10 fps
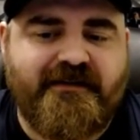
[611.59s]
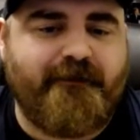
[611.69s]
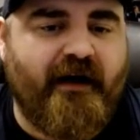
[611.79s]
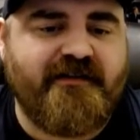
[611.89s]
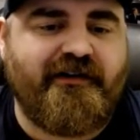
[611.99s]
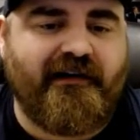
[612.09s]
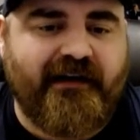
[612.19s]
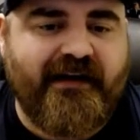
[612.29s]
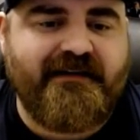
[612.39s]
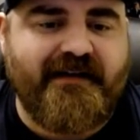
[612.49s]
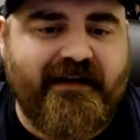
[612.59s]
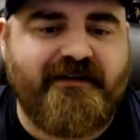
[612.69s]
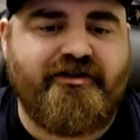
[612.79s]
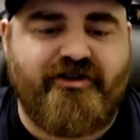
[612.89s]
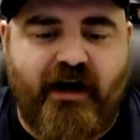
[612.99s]
sponsor,
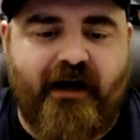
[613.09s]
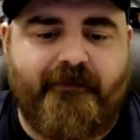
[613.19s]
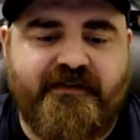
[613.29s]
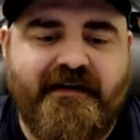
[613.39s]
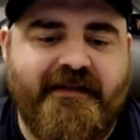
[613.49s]
LinkedIn Jobs.